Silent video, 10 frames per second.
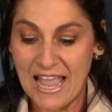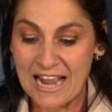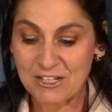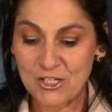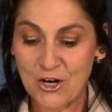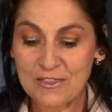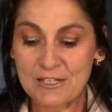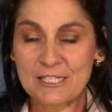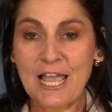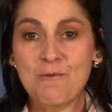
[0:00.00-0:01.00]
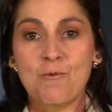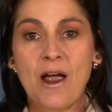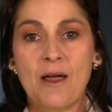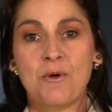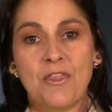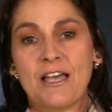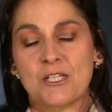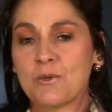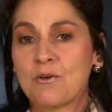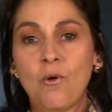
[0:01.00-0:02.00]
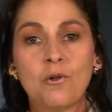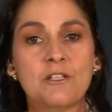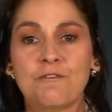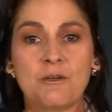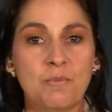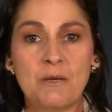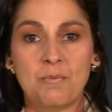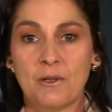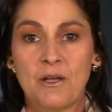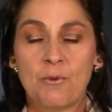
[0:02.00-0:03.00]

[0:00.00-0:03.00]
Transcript: And so, in the same way with us, we're all different people.